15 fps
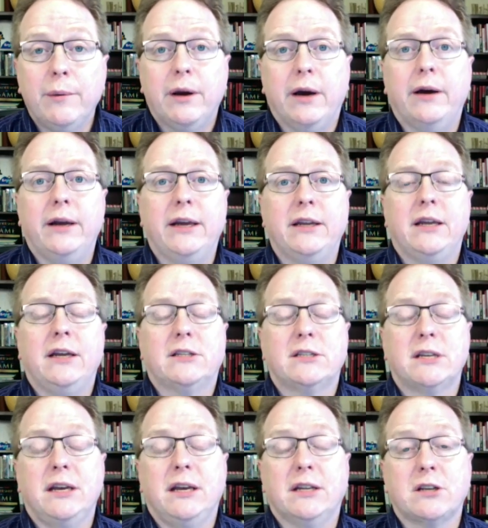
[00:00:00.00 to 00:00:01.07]
It's
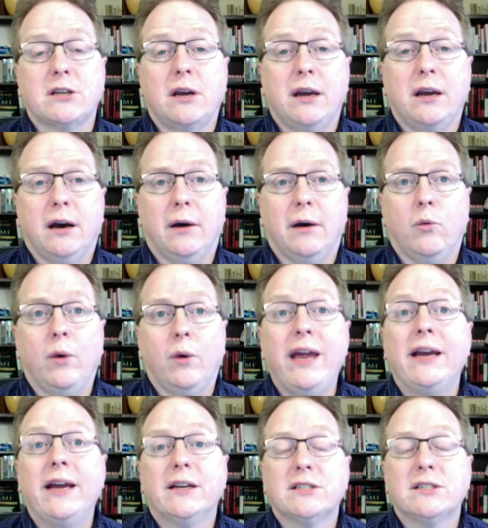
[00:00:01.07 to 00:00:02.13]

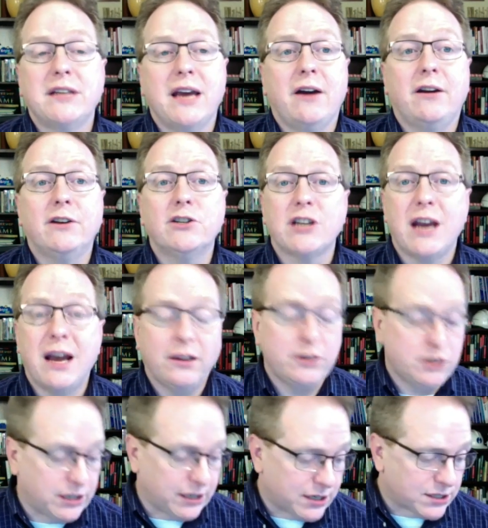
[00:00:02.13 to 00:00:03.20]
weighing us down and
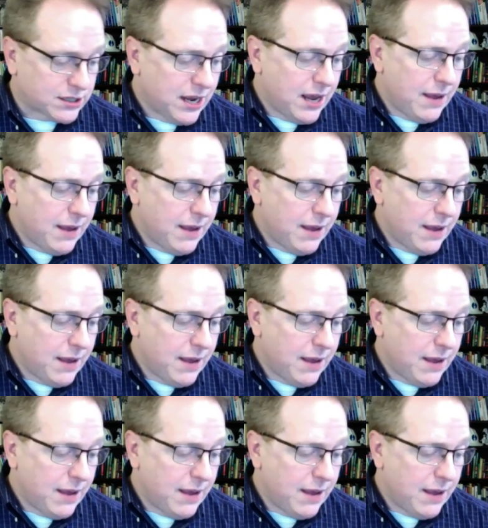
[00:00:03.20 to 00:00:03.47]
challenging us.